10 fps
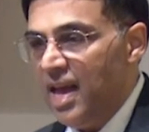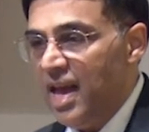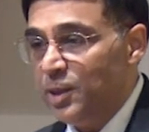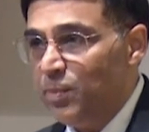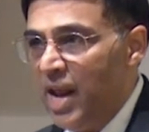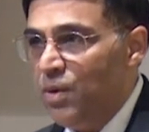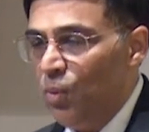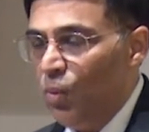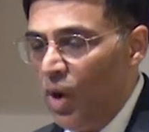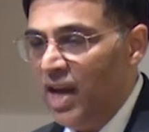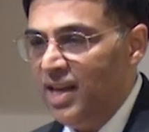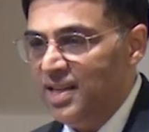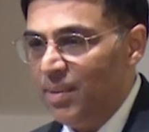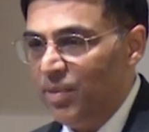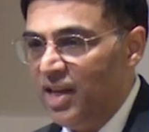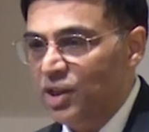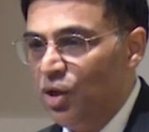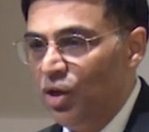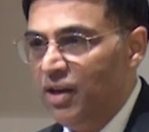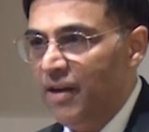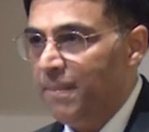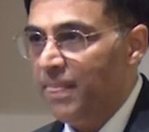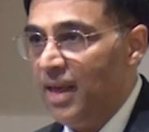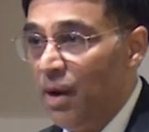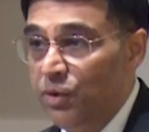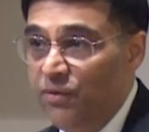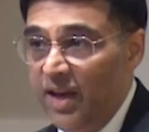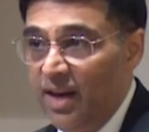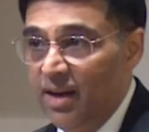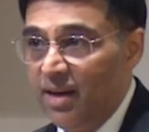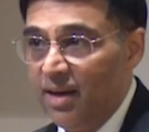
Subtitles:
explain why something is good, I would fail.